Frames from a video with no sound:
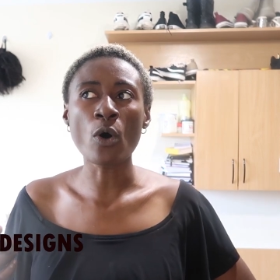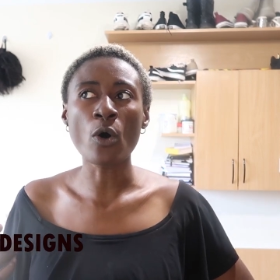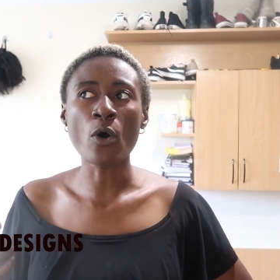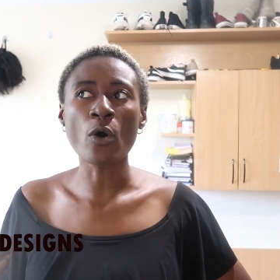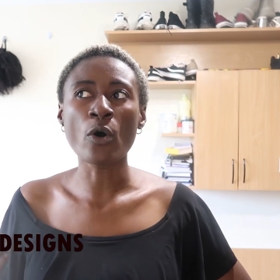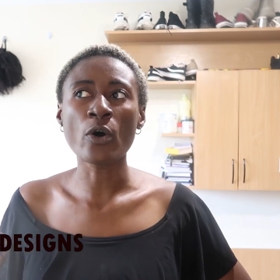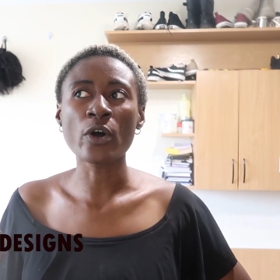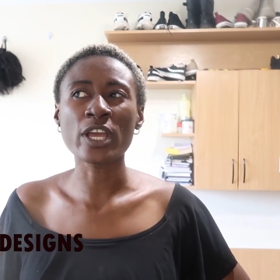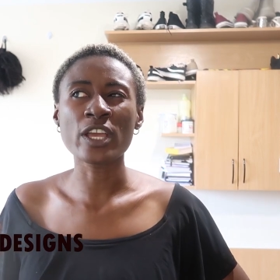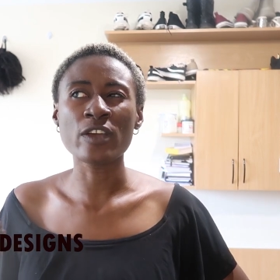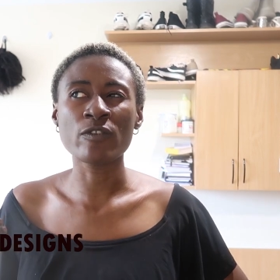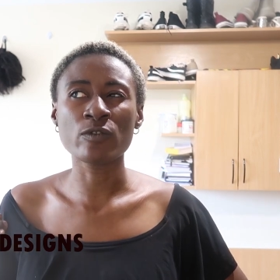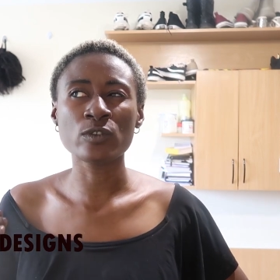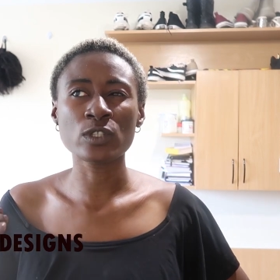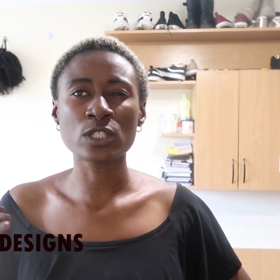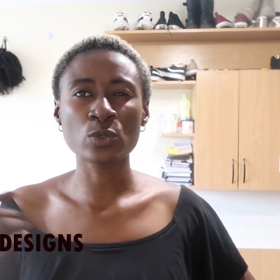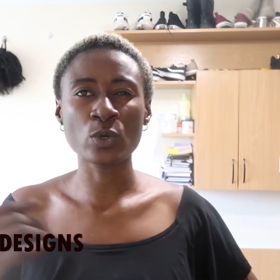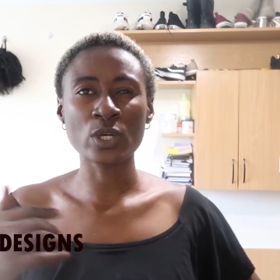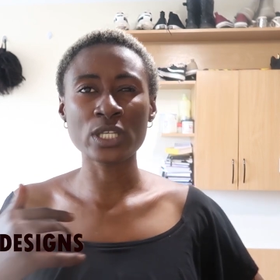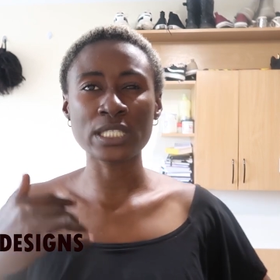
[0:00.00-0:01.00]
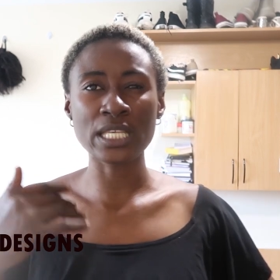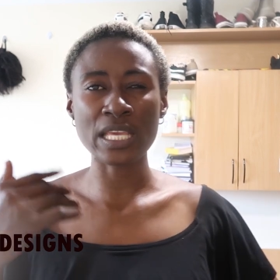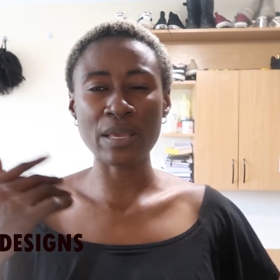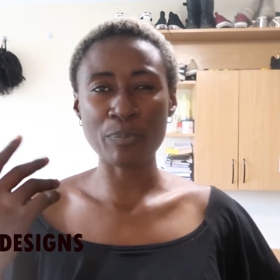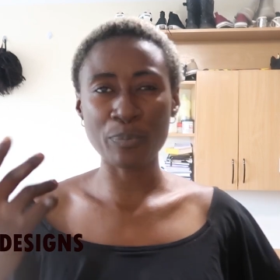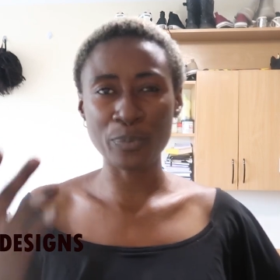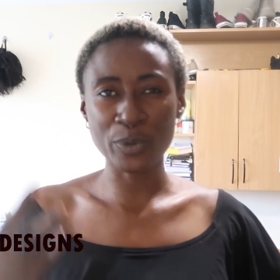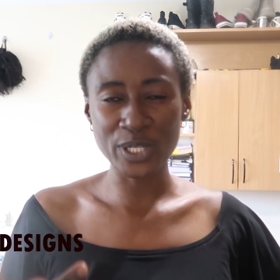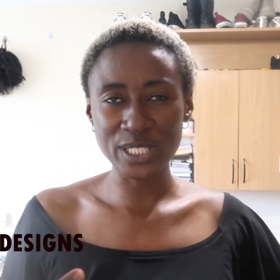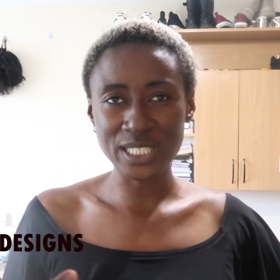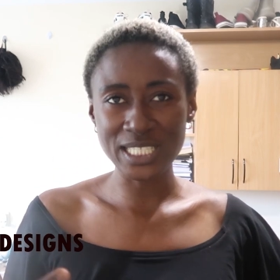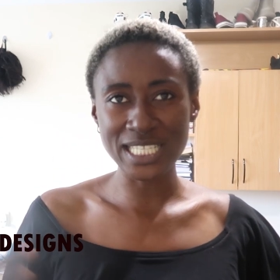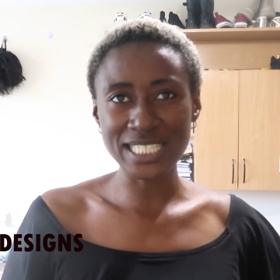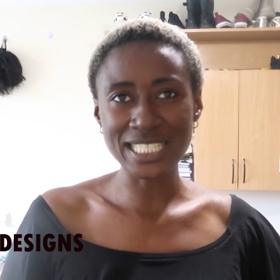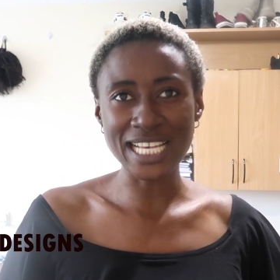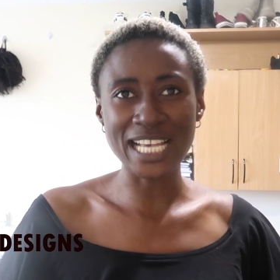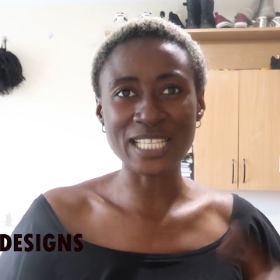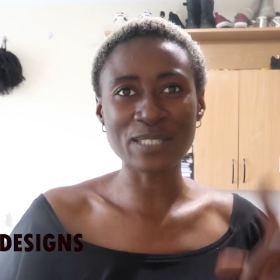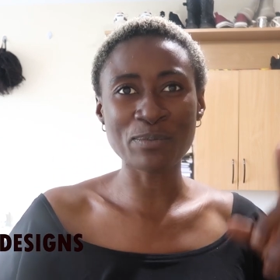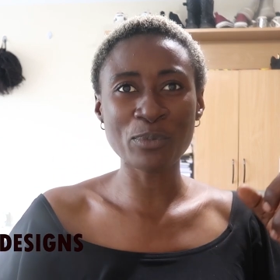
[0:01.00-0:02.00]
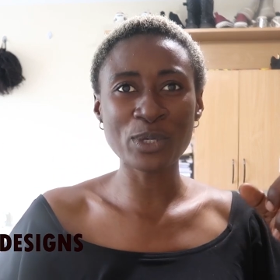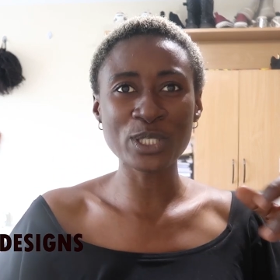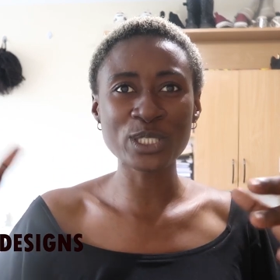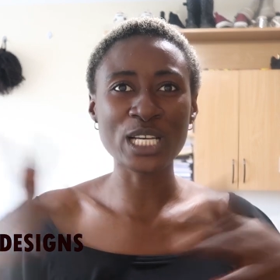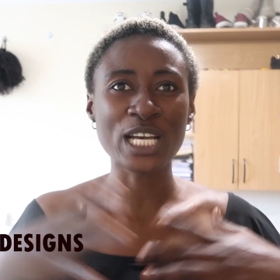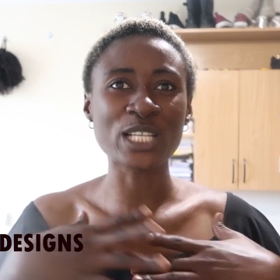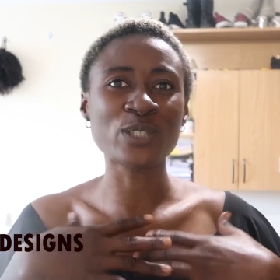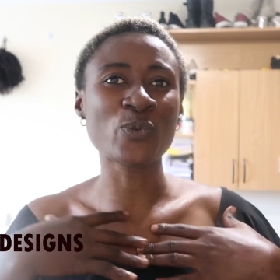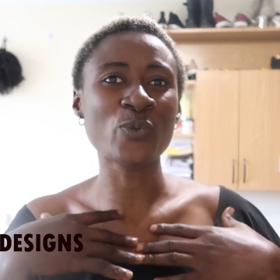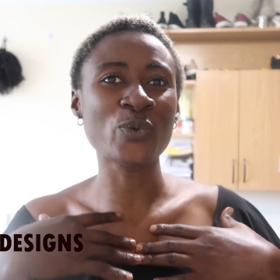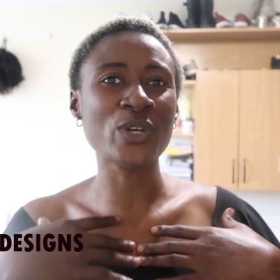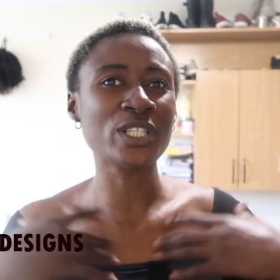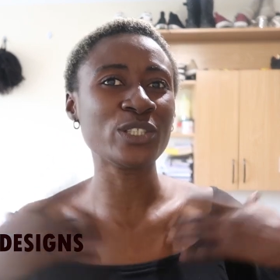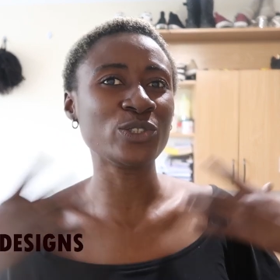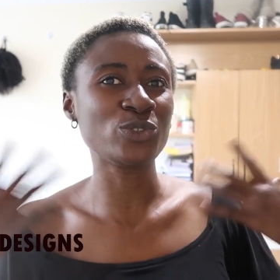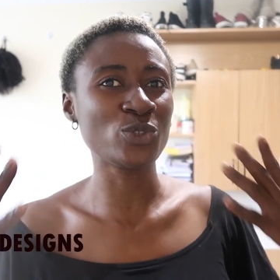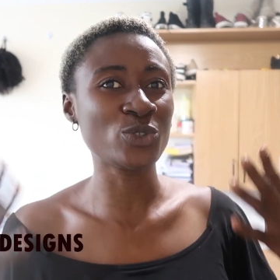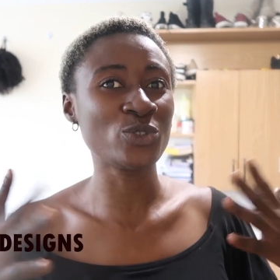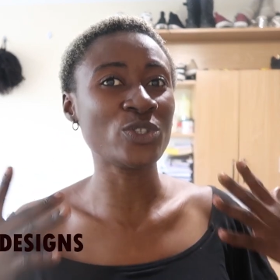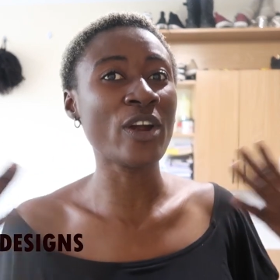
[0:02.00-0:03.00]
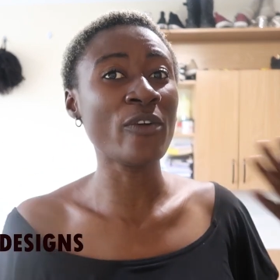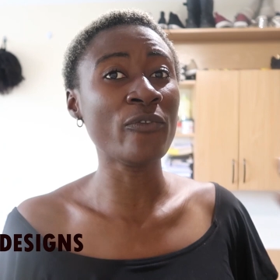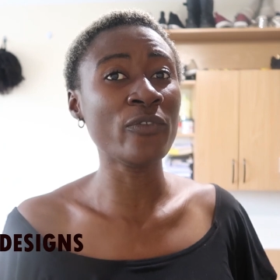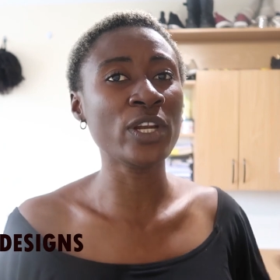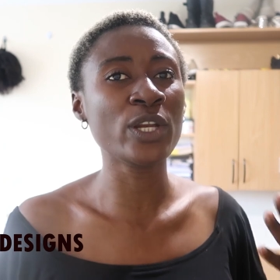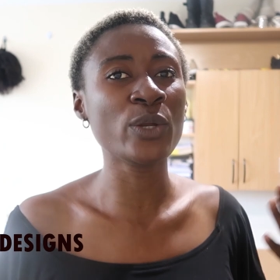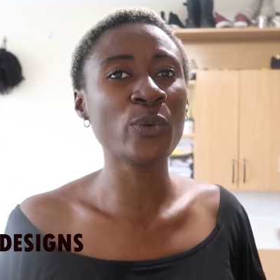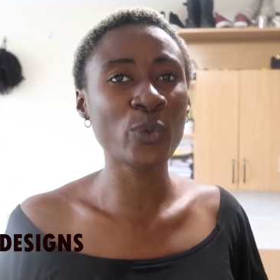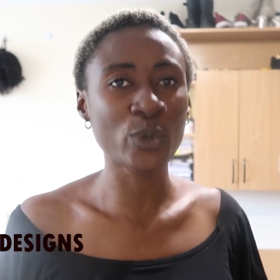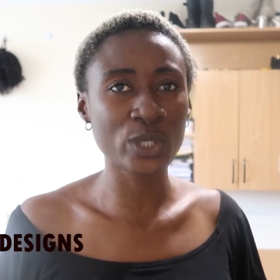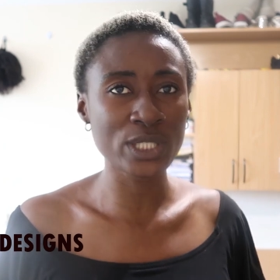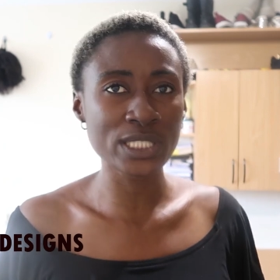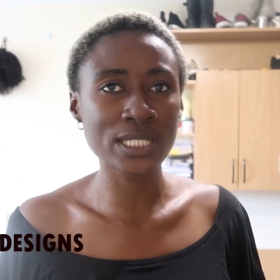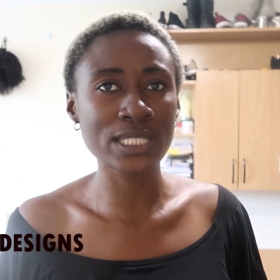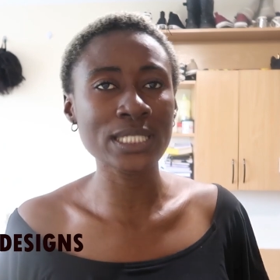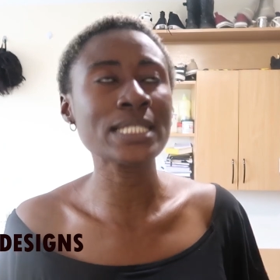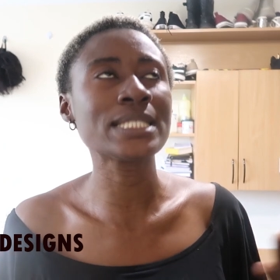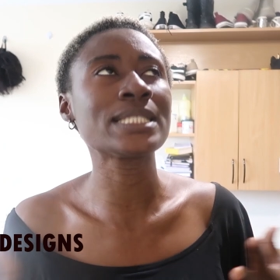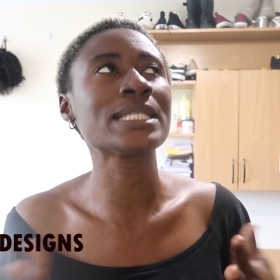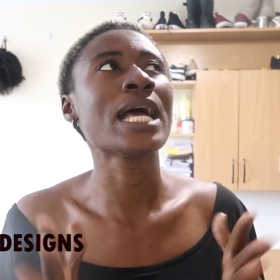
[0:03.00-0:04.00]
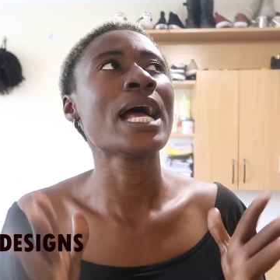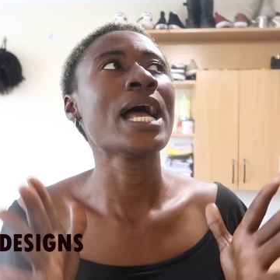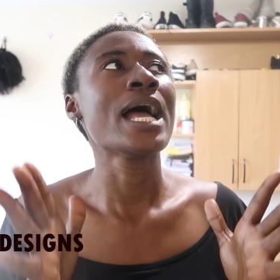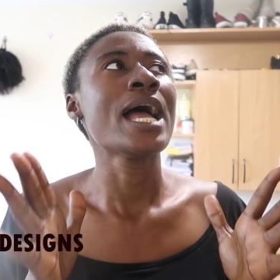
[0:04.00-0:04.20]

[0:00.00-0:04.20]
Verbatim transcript: or if it was important as much as we the children really want it,